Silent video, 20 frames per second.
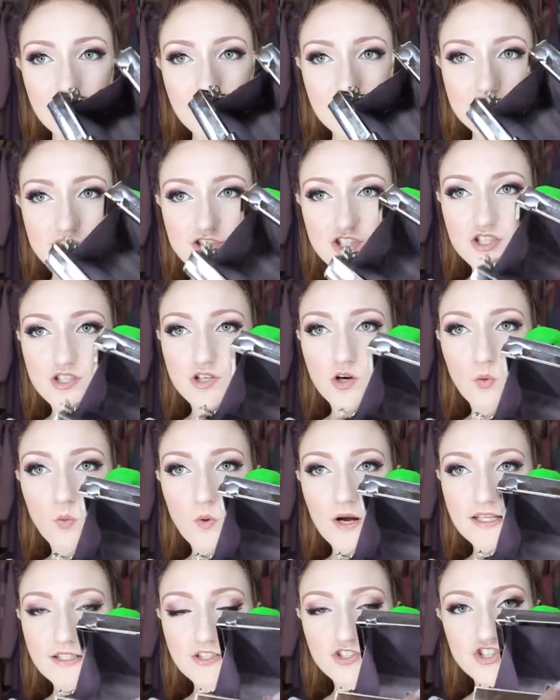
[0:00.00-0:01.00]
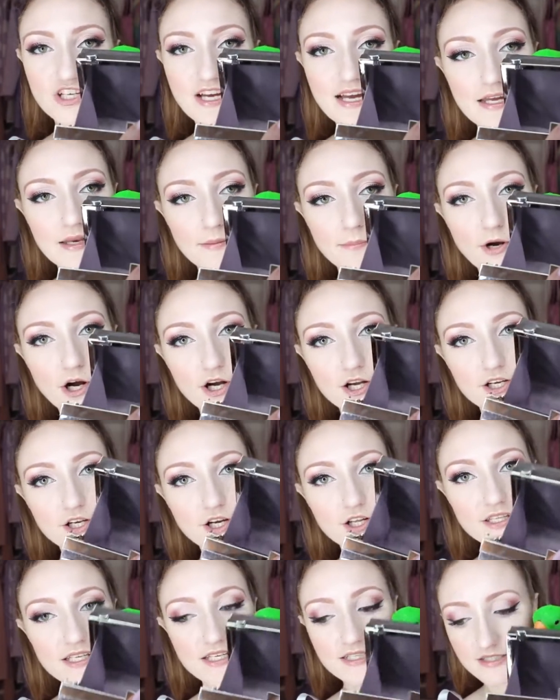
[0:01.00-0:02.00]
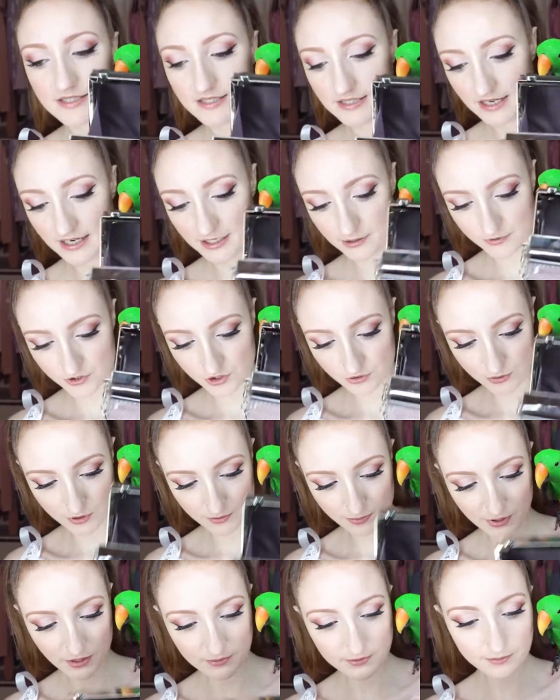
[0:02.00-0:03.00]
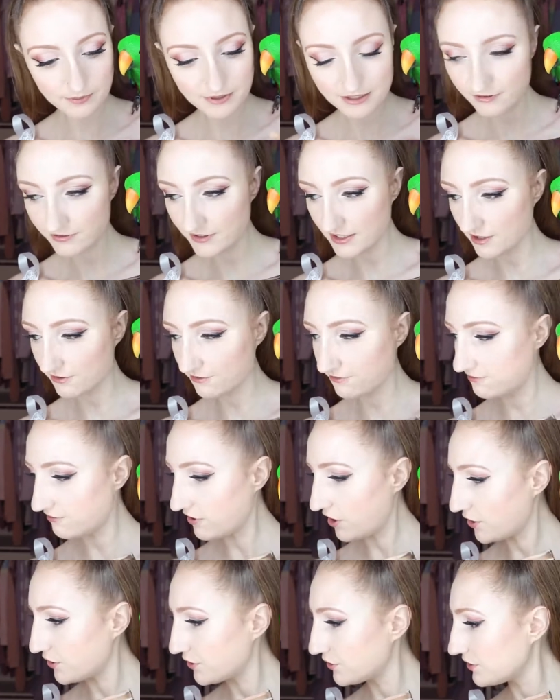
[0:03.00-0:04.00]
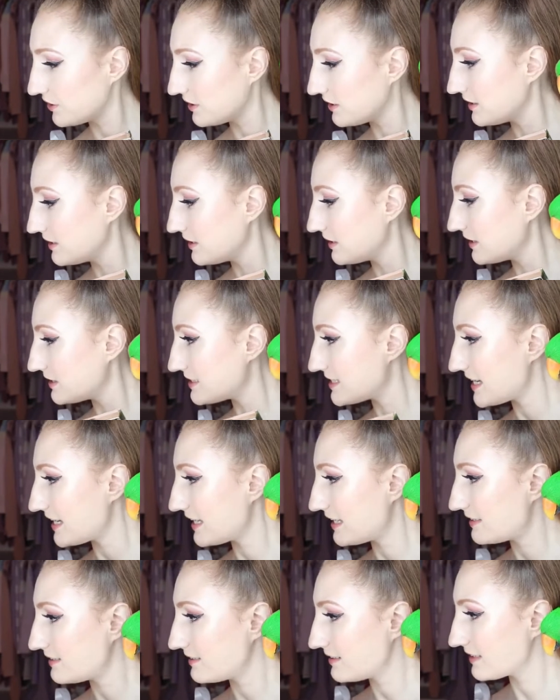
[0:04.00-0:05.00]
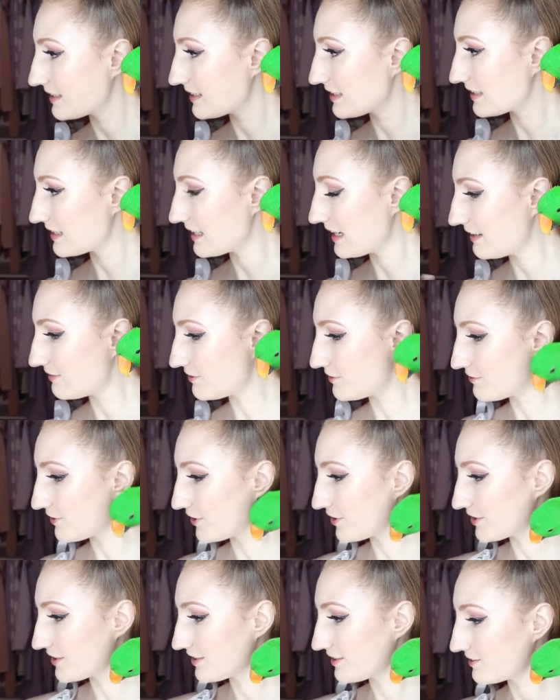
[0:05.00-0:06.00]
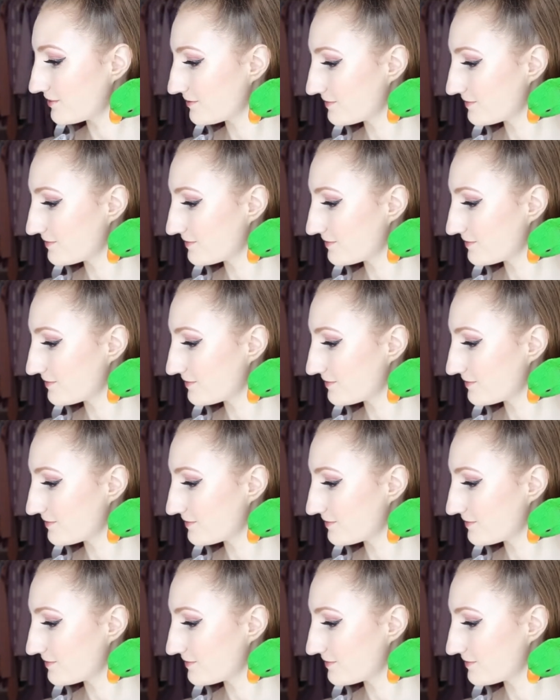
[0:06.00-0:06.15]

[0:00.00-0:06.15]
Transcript: It's just got one giant pocket on the inside, which would probably fit a phone. Dan, can I have your phone?